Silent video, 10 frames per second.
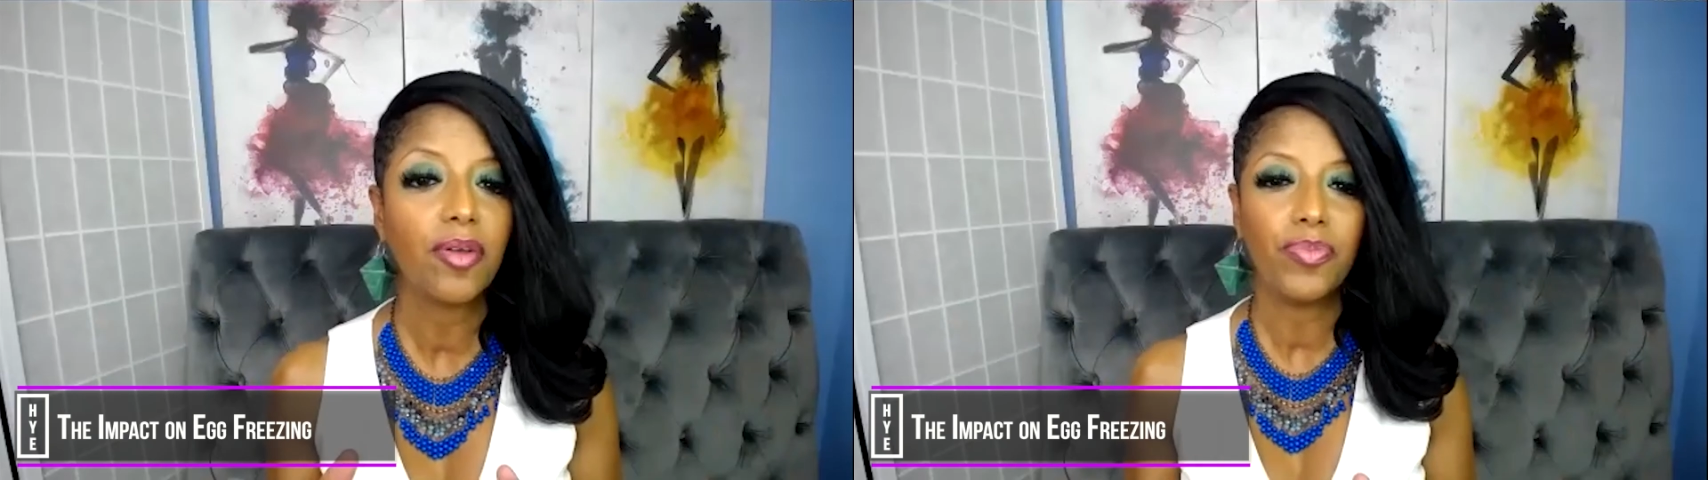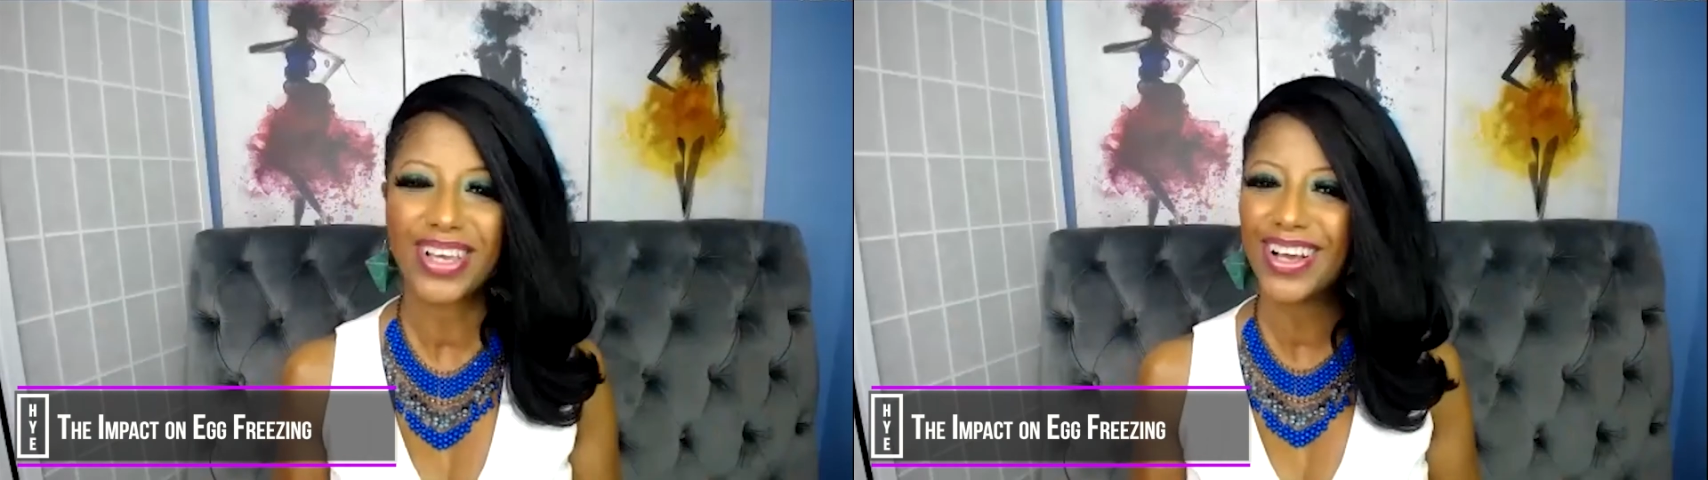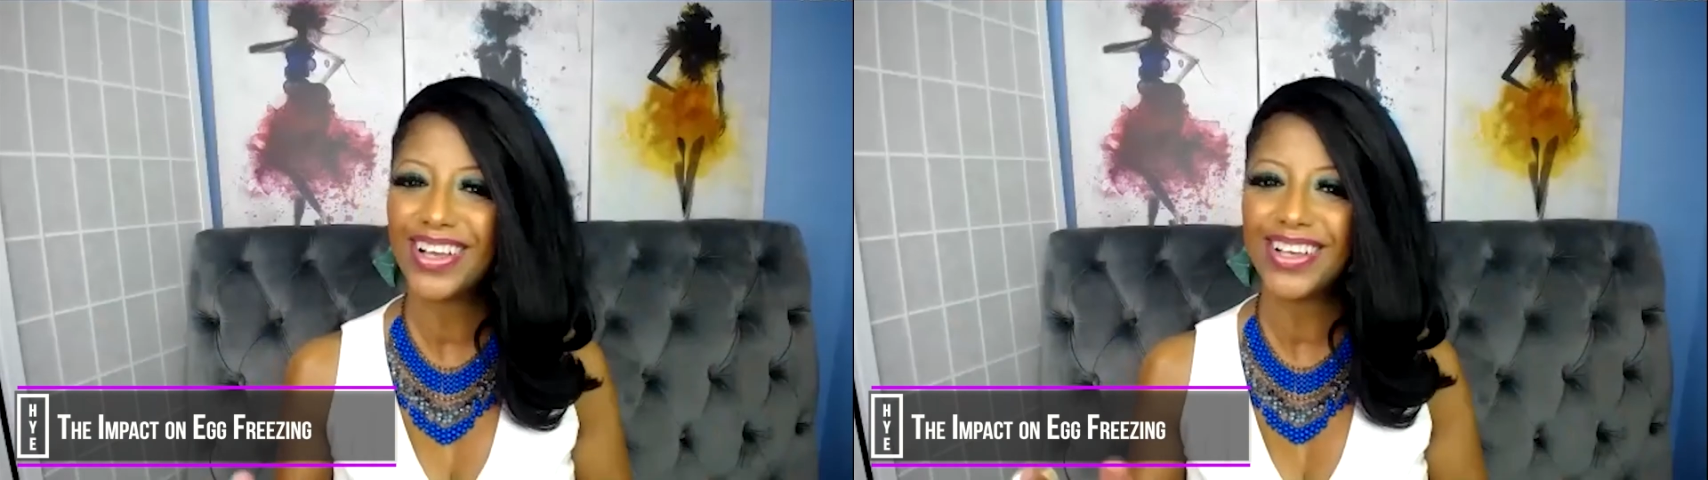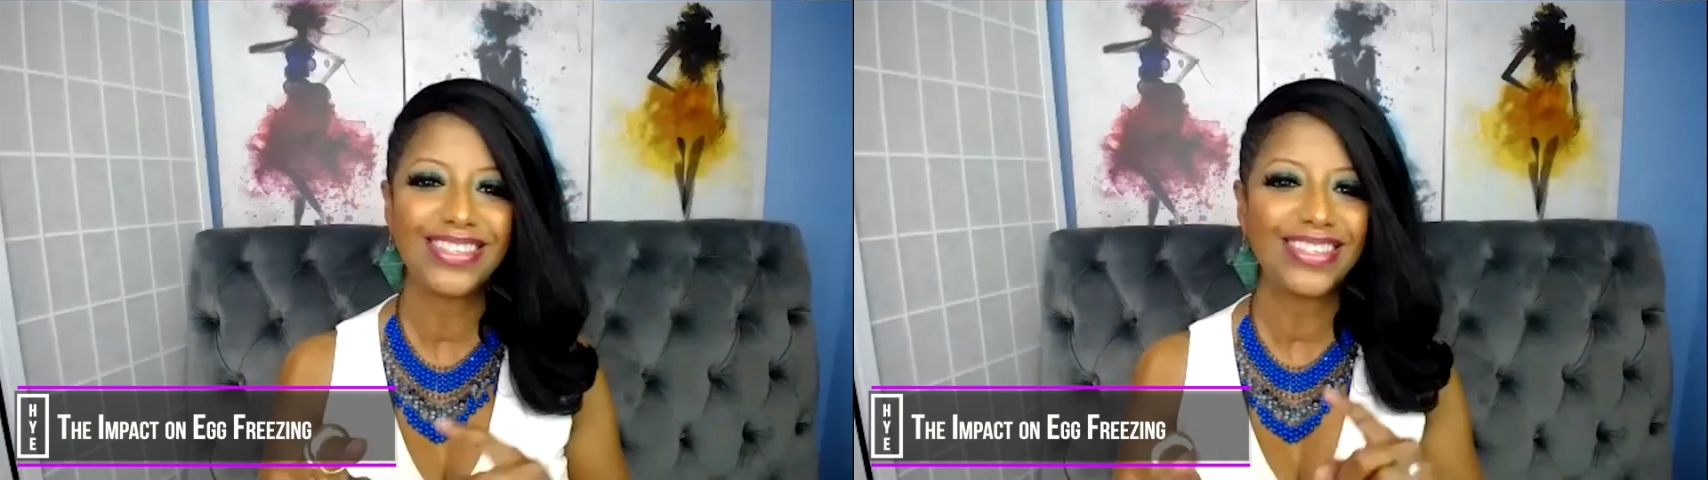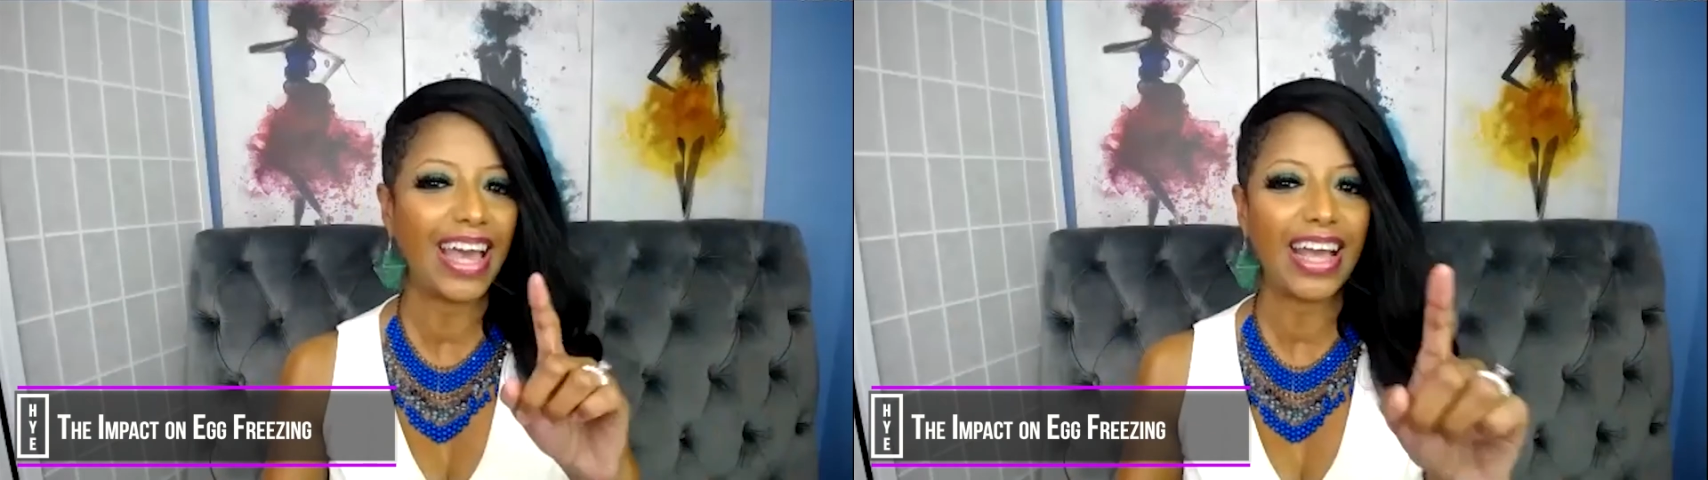
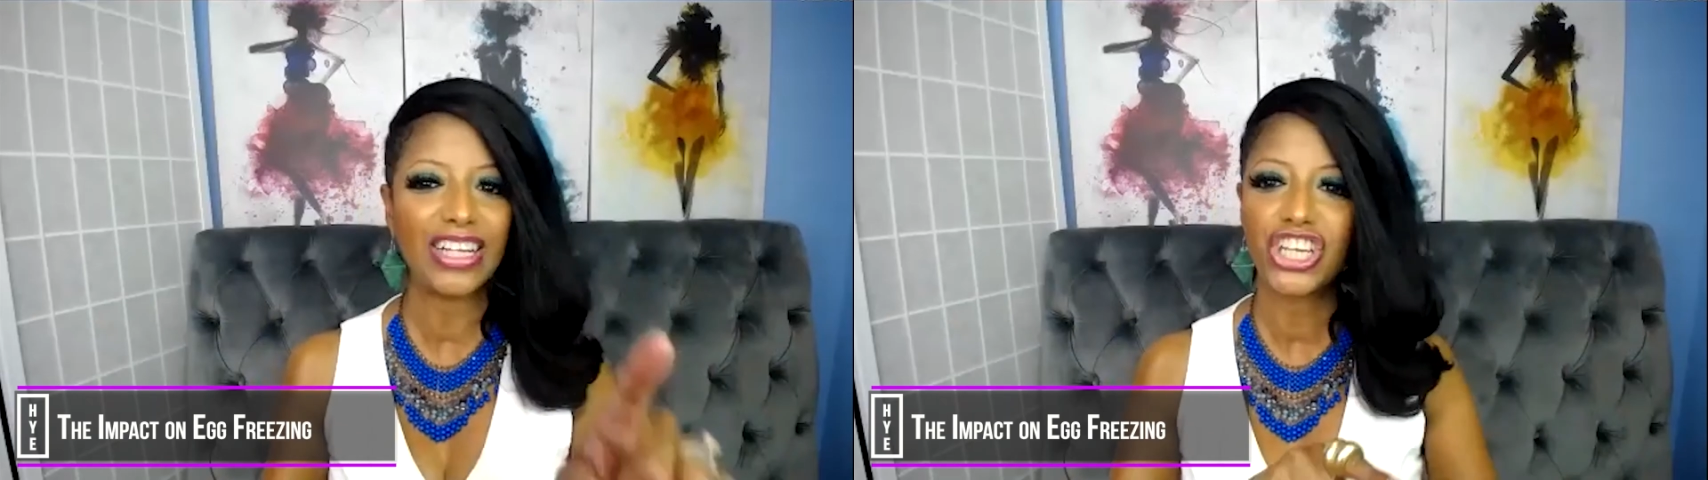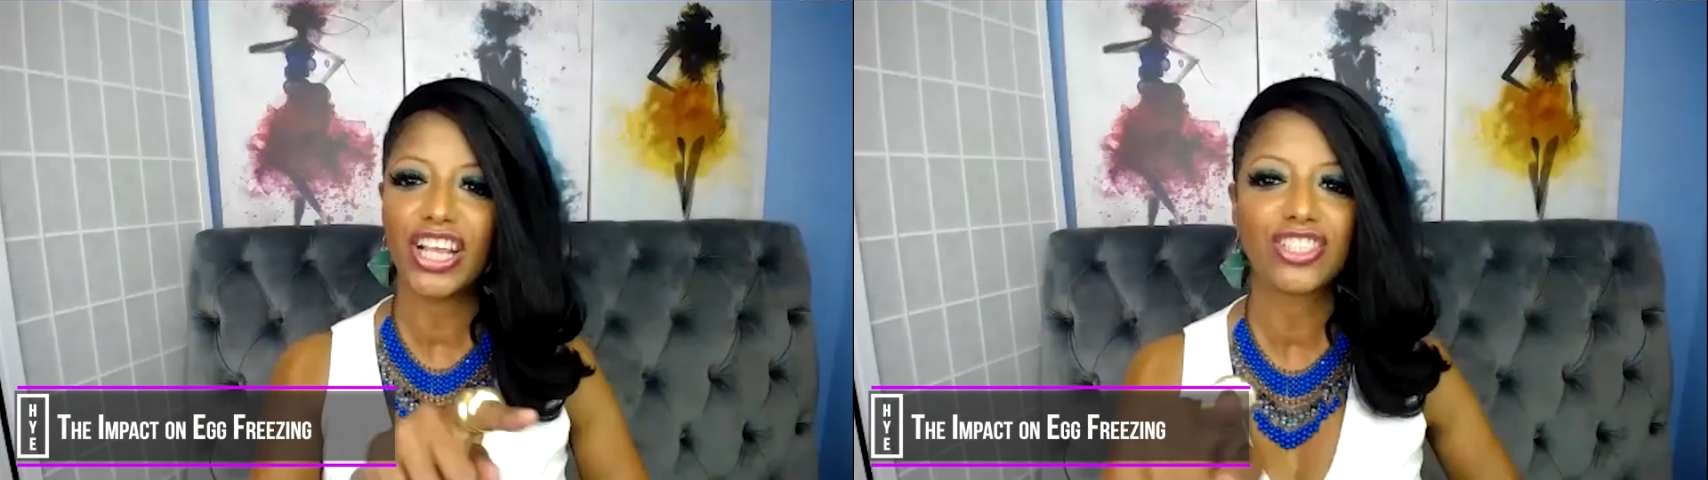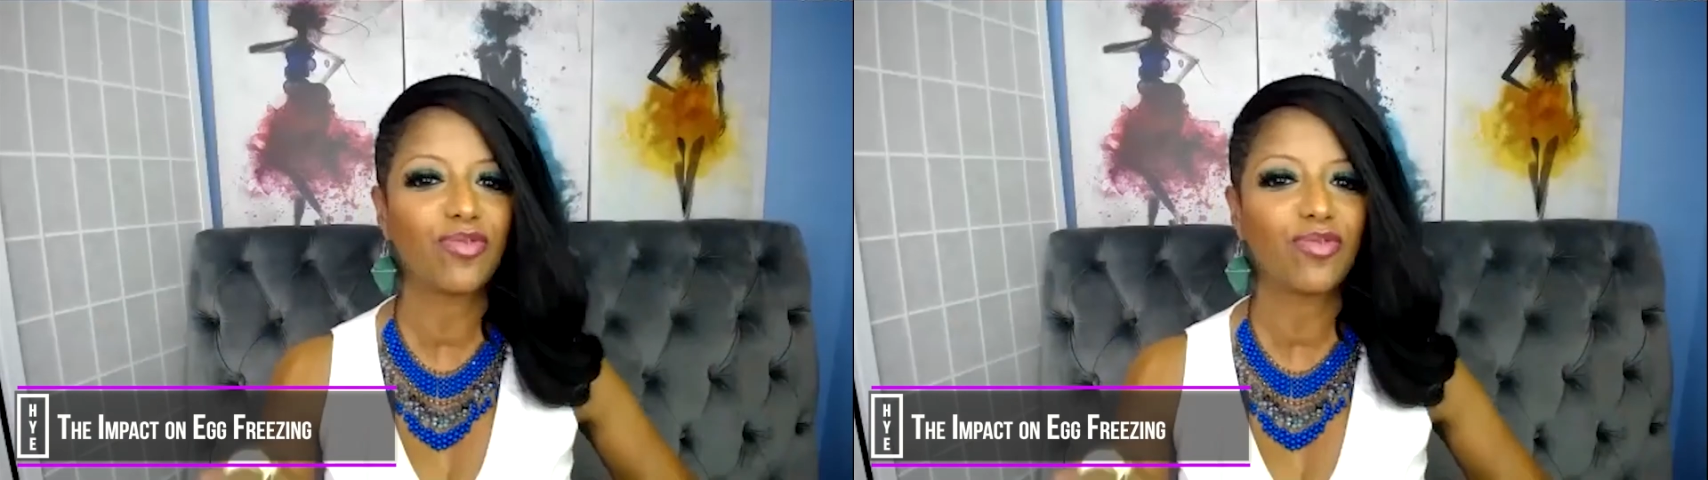because that change